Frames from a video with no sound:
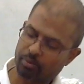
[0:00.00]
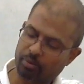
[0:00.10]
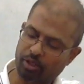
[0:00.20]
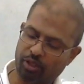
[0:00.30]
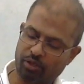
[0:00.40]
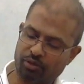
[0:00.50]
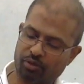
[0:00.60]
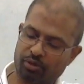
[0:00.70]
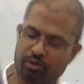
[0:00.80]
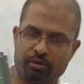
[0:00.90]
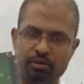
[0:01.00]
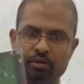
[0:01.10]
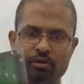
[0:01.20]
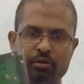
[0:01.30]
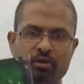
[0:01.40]
is,
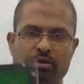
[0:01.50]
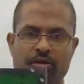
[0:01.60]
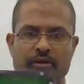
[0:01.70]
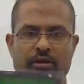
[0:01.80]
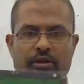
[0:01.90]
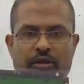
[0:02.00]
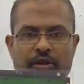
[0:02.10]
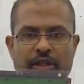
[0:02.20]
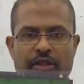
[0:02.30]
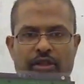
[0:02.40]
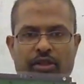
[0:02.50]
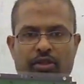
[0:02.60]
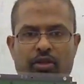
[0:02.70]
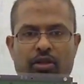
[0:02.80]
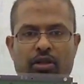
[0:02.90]
this is
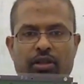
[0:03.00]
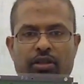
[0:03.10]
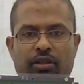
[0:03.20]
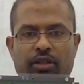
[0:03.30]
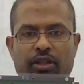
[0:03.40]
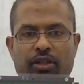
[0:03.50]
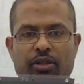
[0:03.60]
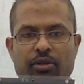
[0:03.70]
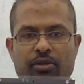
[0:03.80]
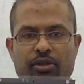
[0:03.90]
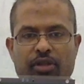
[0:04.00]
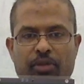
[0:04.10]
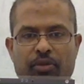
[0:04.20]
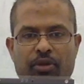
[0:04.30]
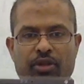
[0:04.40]
called the
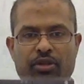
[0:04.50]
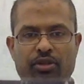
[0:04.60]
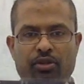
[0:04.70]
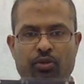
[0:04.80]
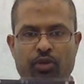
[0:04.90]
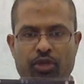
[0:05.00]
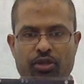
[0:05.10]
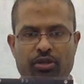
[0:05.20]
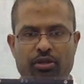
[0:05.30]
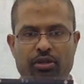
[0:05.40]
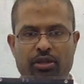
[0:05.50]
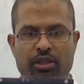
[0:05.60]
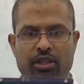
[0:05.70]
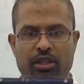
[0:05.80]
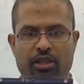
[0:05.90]
separation switch,
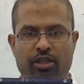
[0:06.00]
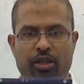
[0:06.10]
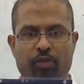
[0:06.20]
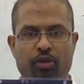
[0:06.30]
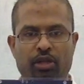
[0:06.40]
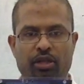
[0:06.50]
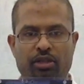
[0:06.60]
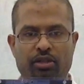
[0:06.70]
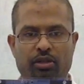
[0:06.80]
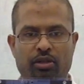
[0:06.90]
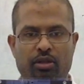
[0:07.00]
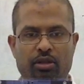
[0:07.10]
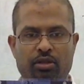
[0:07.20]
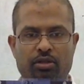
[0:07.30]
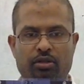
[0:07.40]
and it emulates the
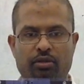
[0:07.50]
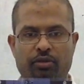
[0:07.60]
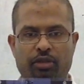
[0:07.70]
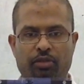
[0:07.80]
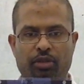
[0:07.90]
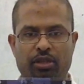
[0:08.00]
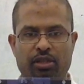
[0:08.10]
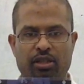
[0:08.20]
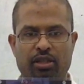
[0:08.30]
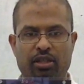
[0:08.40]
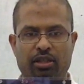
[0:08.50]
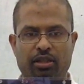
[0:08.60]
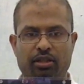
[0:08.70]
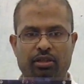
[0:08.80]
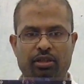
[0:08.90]
launch of a typical
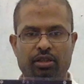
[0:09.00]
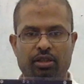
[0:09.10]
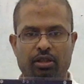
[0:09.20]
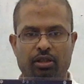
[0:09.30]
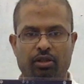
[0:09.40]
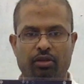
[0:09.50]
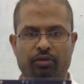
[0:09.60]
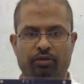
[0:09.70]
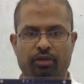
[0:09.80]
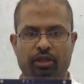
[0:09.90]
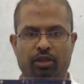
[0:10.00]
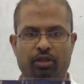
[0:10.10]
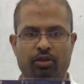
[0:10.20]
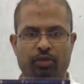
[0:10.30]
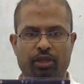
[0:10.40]
satellite out of a
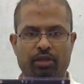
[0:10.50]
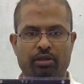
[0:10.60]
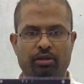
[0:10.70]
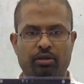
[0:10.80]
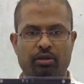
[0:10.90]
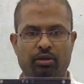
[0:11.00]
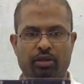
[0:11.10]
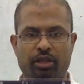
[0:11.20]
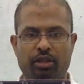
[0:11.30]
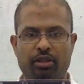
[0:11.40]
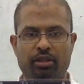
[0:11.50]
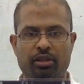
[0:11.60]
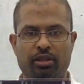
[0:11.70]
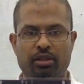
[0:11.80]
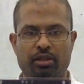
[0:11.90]
launch vehicle or a
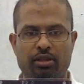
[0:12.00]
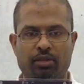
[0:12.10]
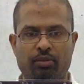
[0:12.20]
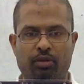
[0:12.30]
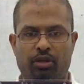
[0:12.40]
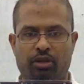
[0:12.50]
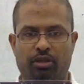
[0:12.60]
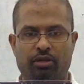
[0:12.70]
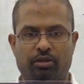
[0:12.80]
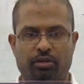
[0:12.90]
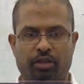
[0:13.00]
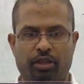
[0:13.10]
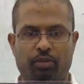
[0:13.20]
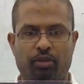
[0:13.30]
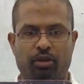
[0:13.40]
pod or a
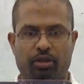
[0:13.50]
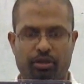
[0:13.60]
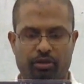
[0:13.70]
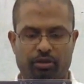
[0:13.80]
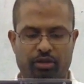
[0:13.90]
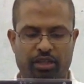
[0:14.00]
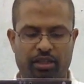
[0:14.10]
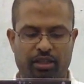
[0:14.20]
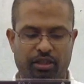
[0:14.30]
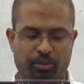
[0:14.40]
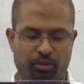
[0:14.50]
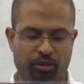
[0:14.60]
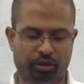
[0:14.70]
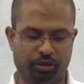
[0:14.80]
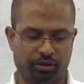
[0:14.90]
deployer, a satellite
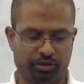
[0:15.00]
deployer.